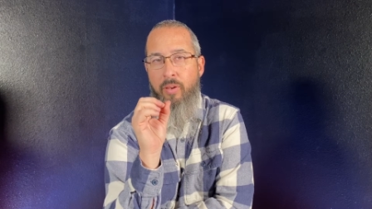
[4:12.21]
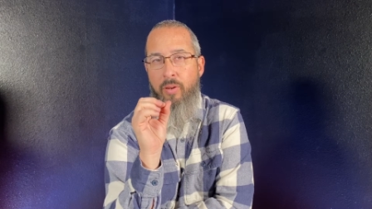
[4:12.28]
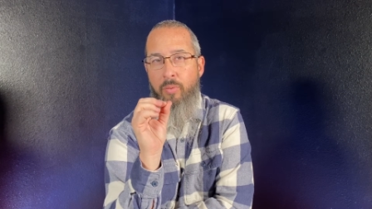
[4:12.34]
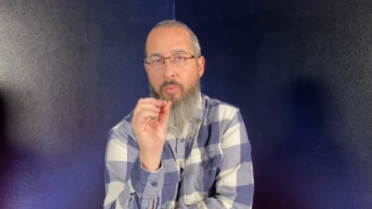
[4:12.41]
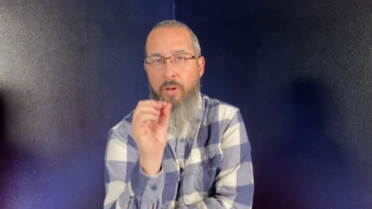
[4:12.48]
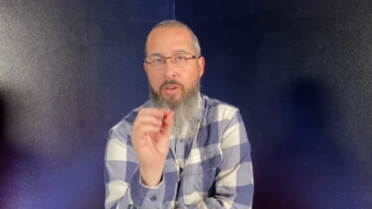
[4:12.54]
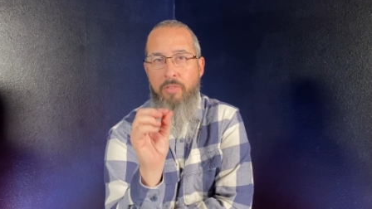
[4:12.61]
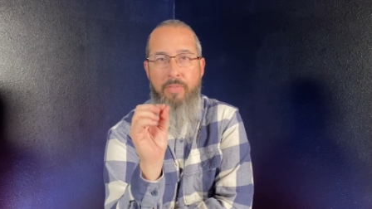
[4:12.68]

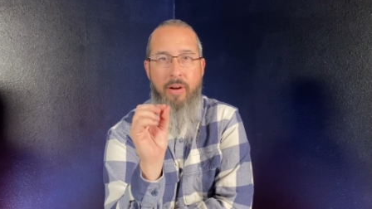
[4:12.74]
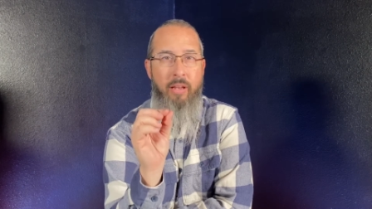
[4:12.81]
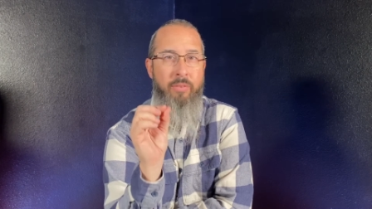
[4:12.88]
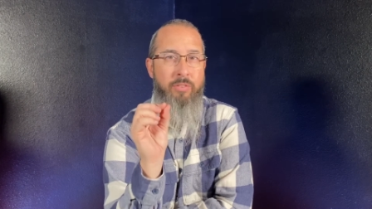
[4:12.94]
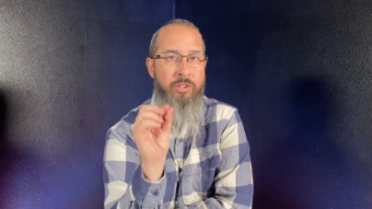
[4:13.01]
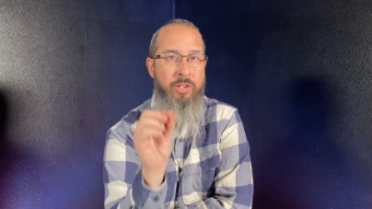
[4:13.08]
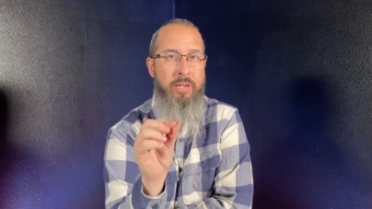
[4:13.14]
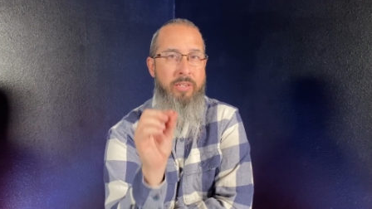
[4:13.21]
when you follow
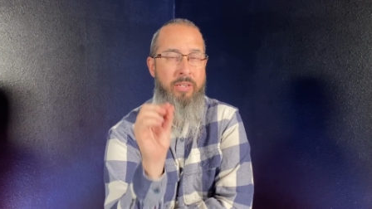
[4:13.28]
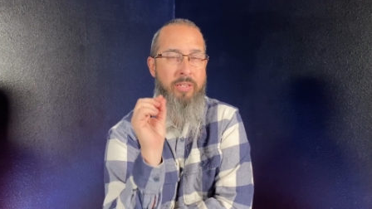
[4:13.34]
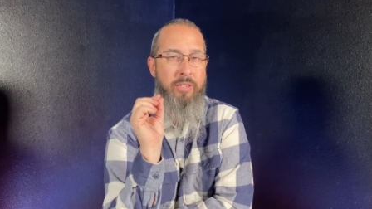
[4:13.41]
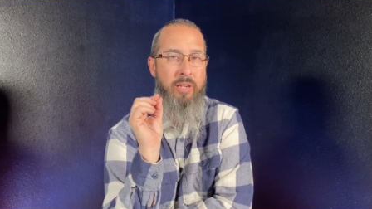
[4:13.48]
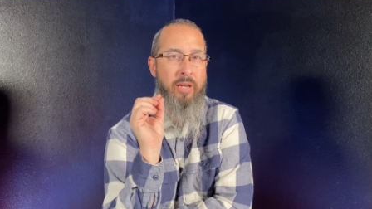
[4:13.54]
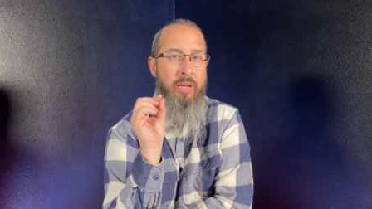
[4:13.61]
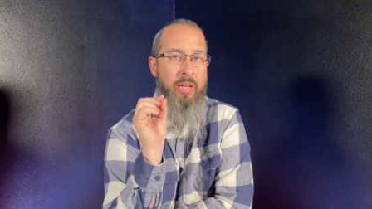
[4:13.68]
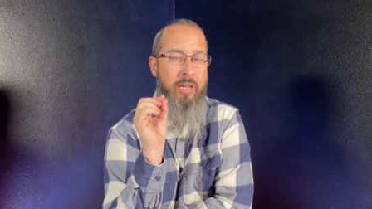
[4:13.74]
Jesus,
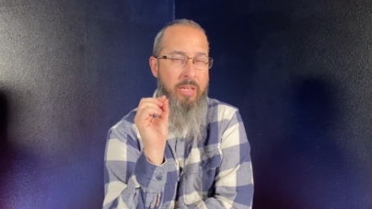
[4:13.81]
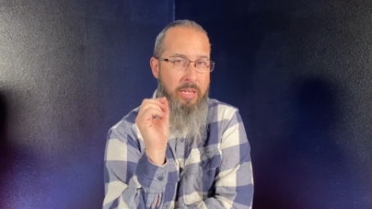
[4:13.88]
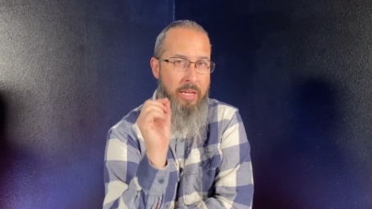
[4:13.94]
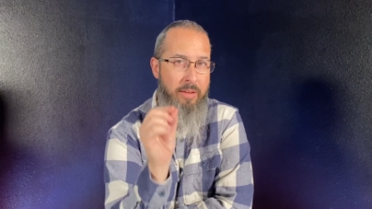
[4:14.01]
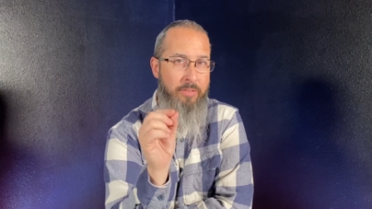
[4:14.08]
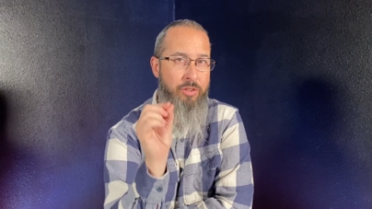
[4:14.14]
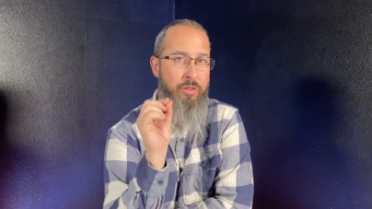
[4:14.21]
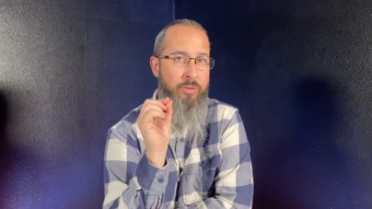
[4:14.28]
He
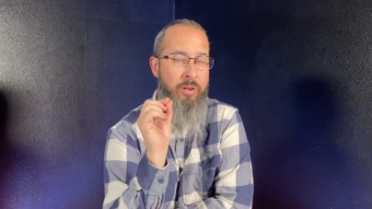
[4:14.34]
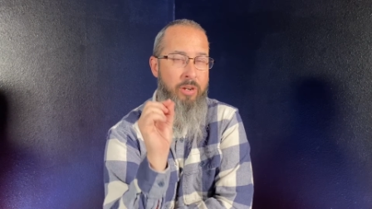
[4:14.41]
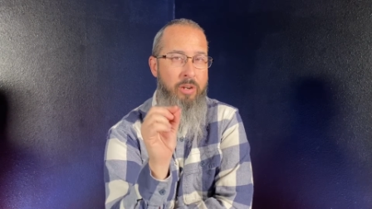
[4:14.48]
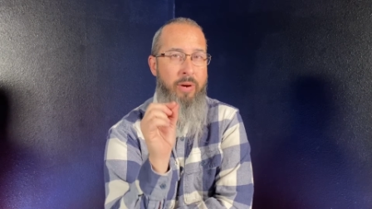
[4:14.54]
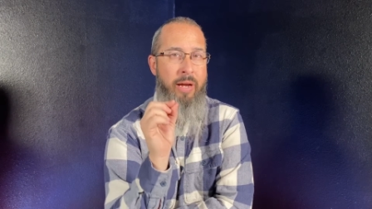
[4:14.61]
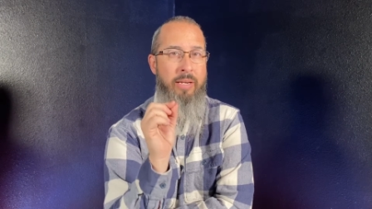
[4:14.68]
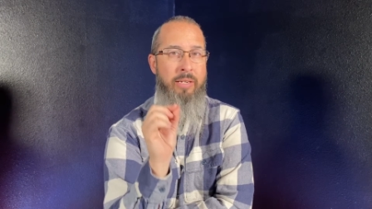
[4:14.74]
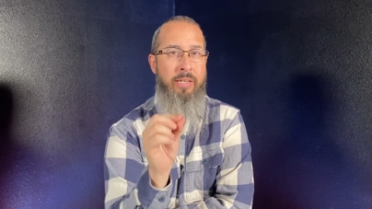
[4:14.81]
gives you a new
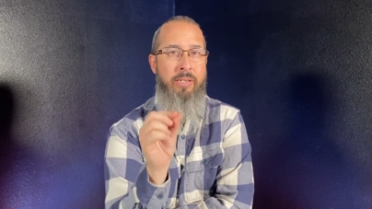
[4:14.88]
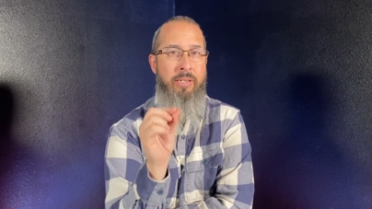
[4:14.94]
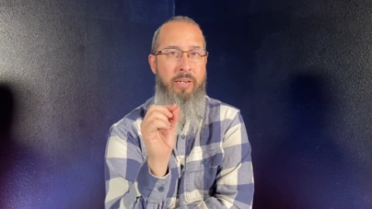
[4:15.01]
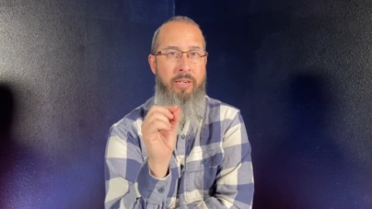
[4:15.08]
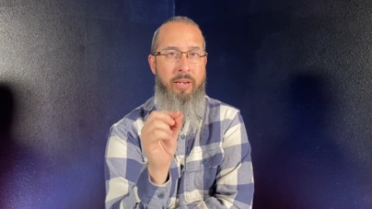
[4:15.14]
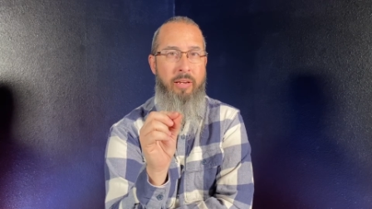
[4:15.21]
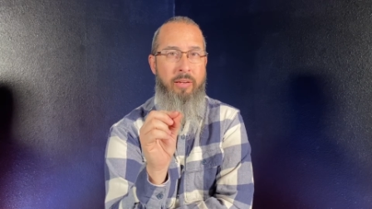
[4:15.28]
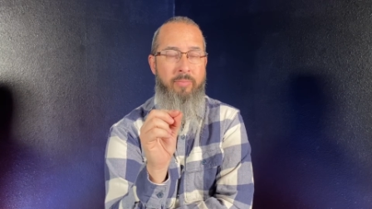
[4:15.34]

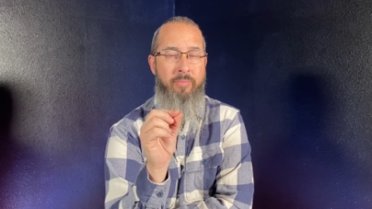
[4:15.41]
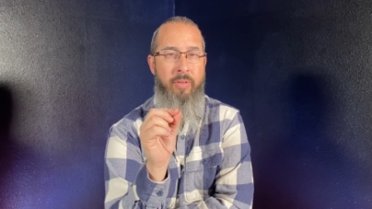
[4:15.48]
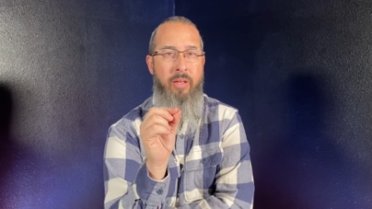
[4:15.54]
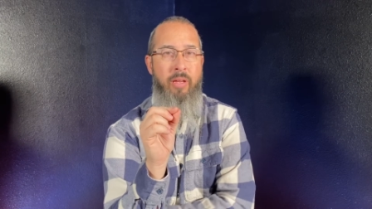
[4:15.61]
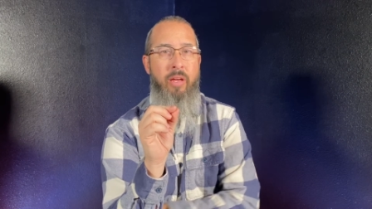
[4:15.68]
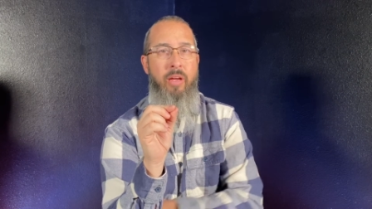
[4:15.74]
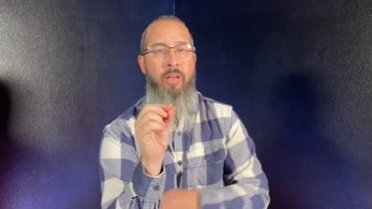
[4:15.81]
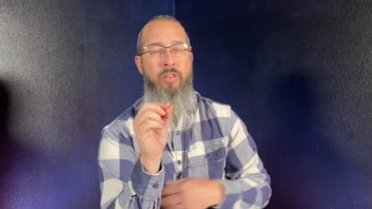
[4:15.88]
identity.
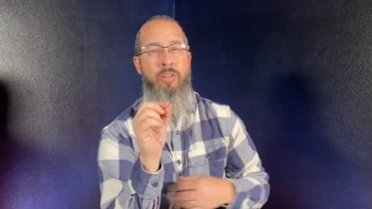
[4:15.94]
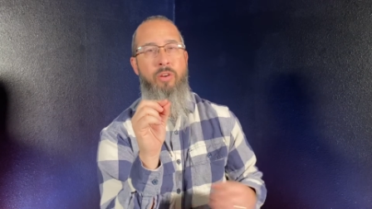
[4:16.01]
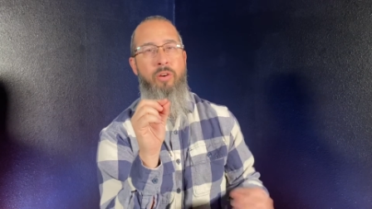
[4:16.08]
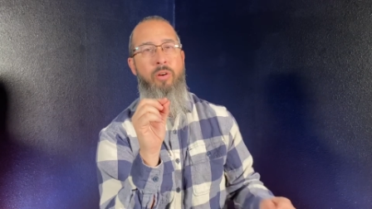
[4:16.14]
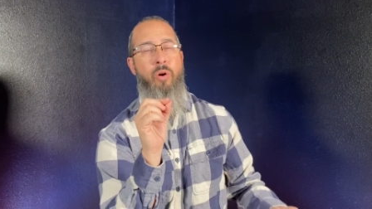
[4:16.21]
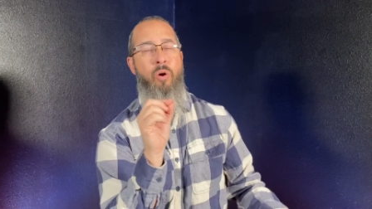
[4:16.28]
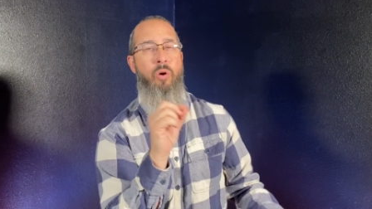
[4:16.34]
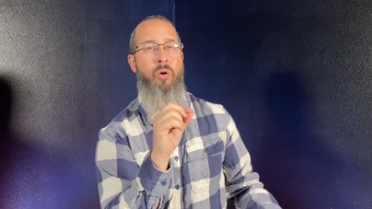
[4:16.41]

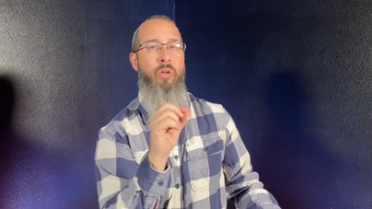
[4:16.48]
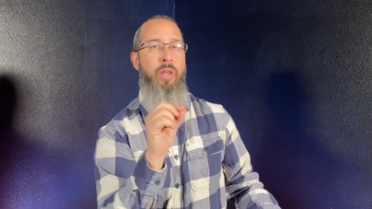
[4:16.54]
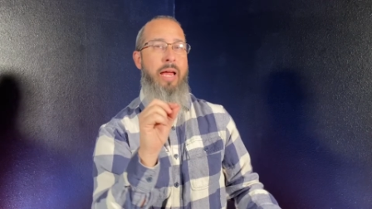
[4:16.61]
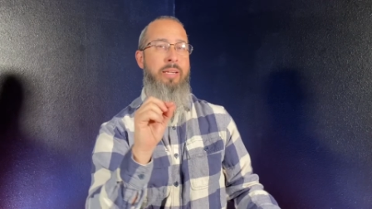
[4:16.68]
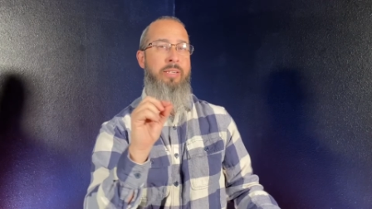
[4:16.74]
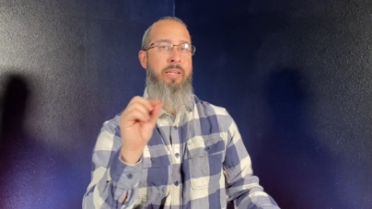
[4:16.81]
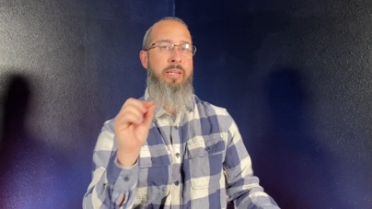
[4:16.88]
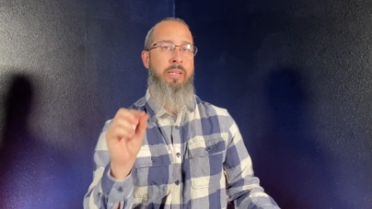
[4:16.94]
Your old
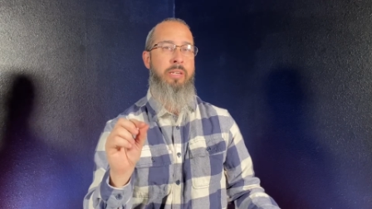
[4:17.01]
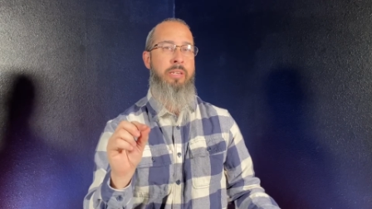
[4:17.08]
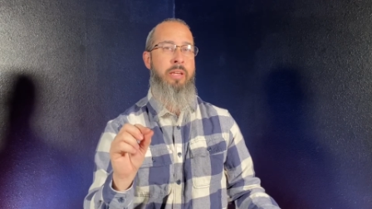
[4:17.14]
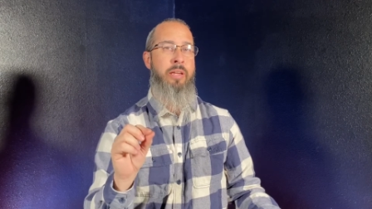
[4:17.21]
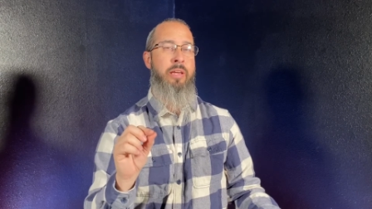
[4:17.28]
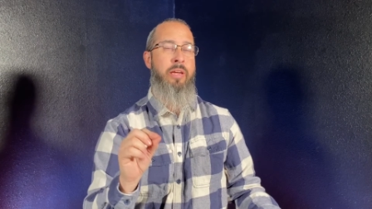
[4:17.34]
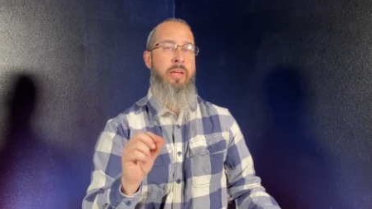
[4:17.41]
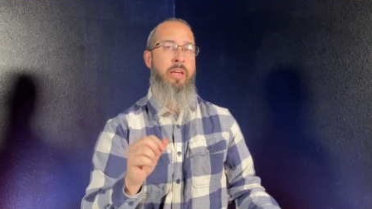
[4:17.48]

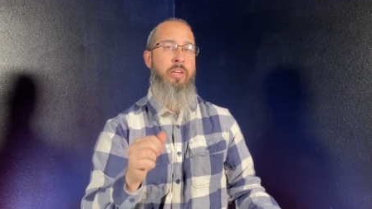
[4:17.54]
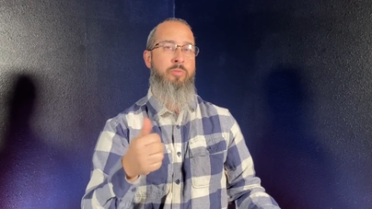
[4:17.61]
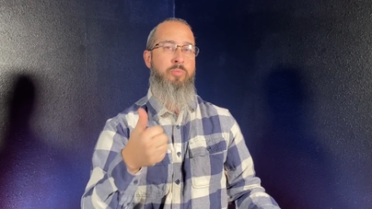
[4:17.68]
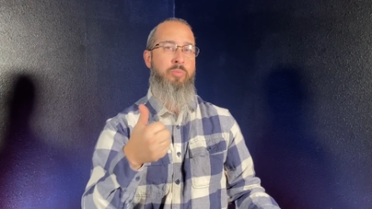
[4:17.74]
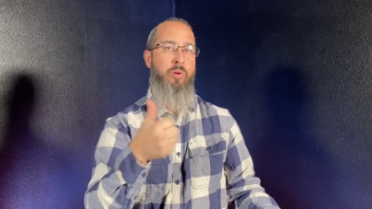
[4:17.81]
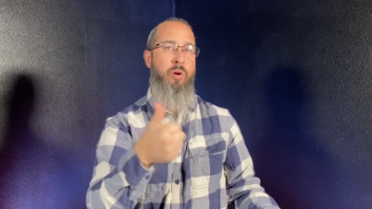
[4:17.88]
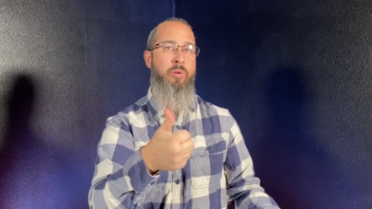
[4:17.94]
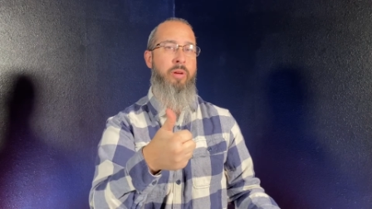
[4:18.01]
identity is
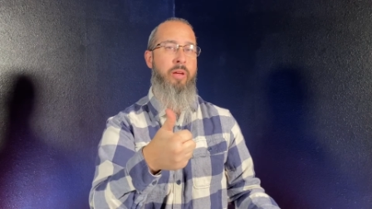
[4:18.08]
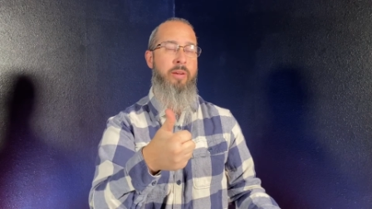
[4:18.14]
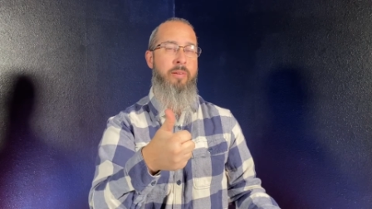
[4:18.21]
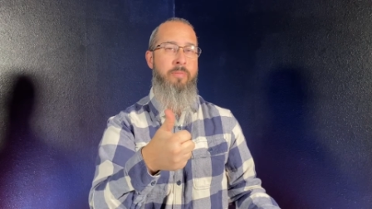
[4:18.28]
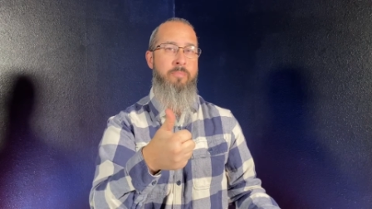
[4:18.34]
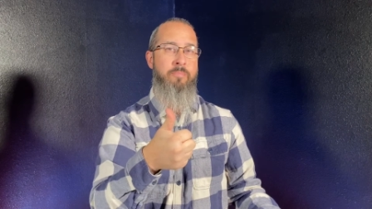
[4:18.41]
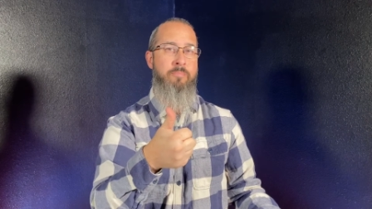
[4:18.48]
broken.